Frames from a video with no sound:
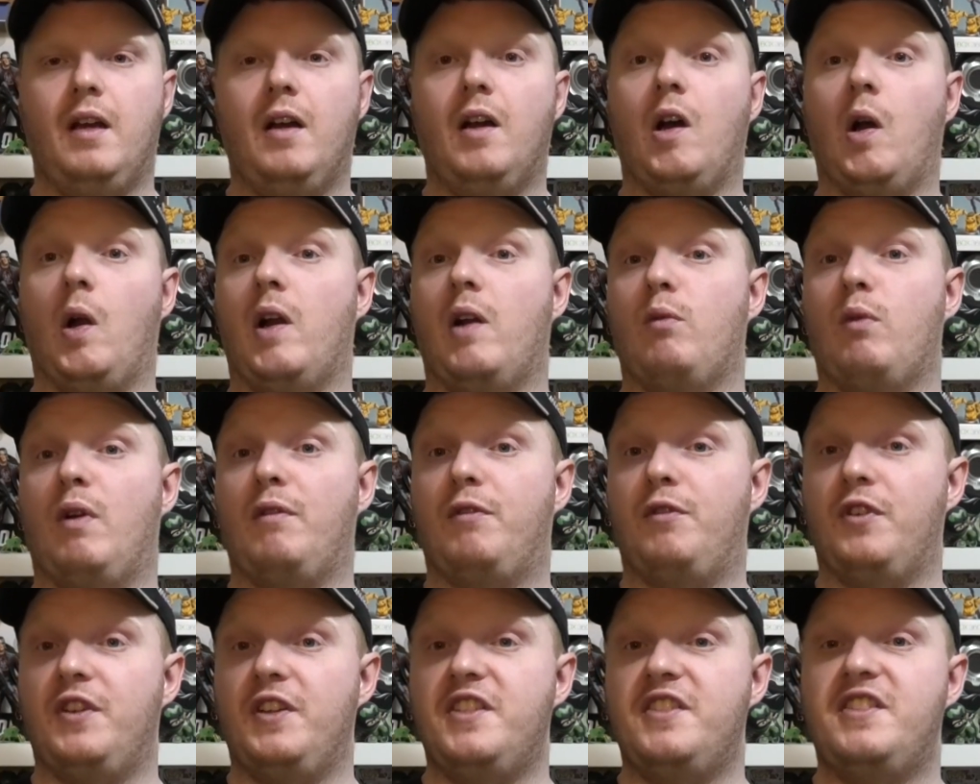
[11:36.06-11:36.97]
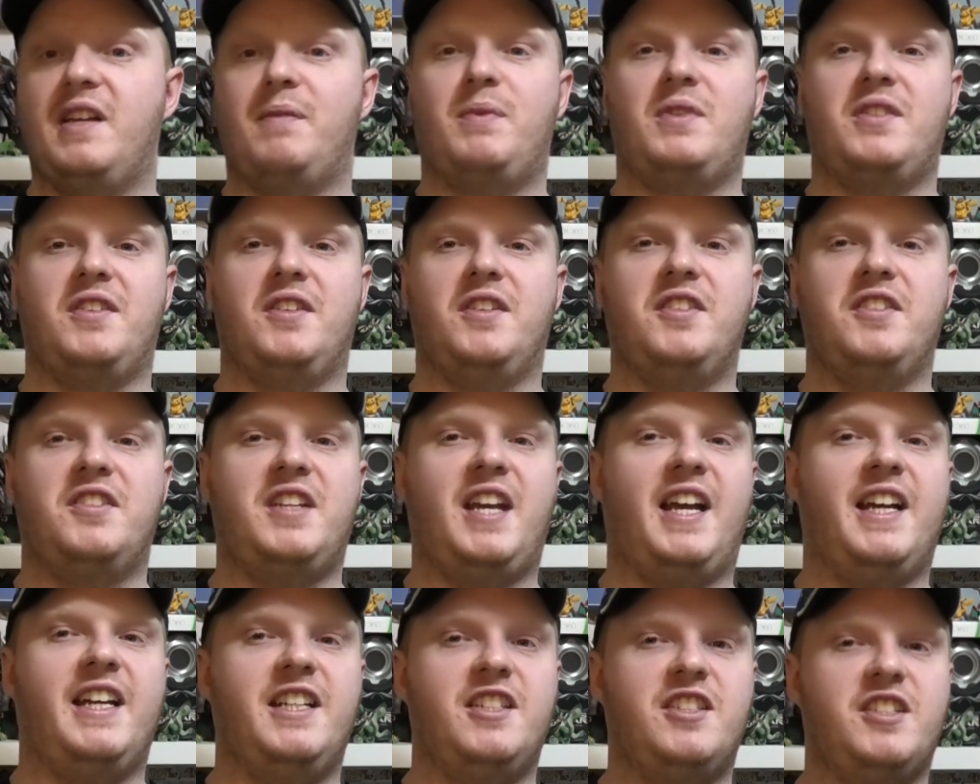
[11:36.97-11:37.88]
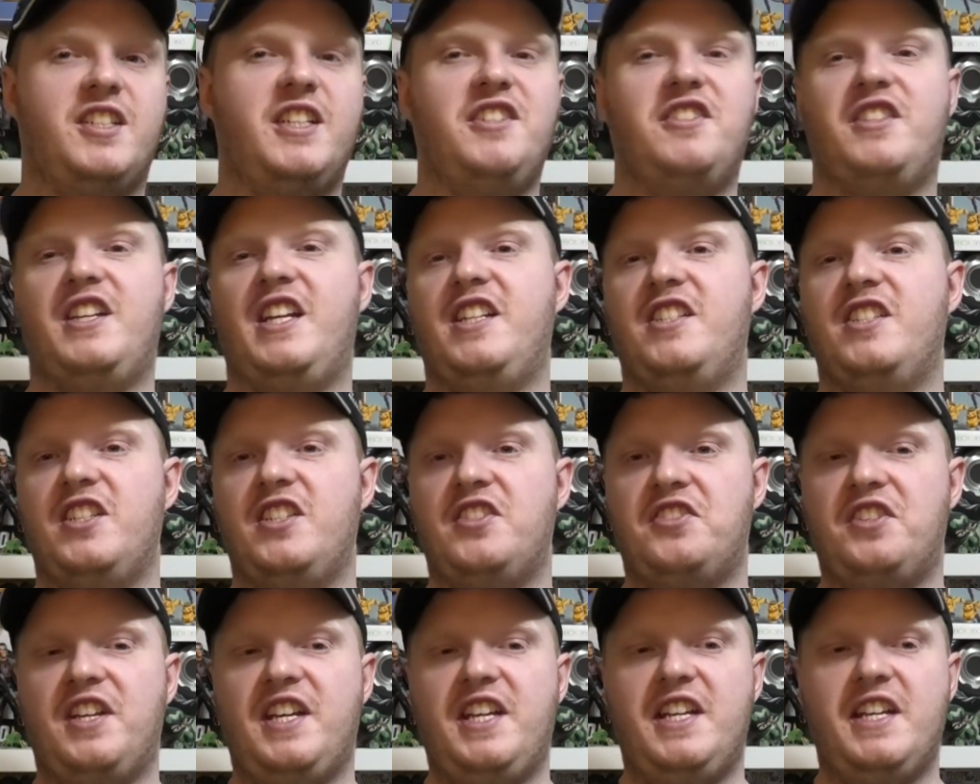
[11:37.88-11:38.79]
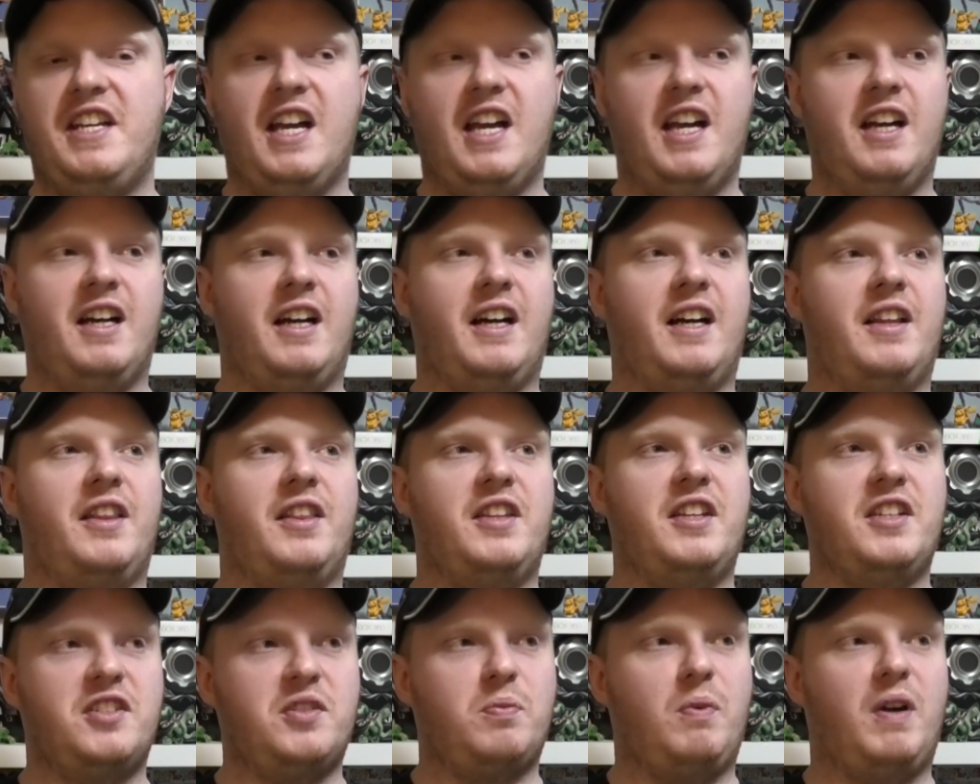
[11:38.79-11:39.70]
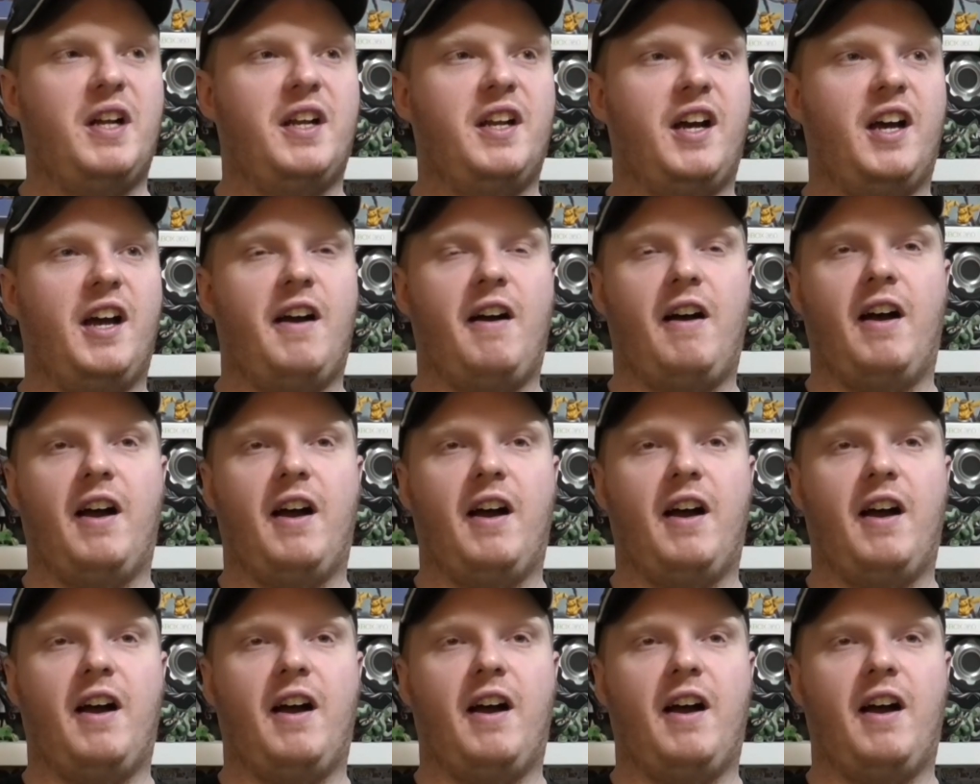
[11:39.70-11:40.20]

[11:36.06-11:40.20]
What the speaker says: Alright everyone, for this episode's KHT CGC, this one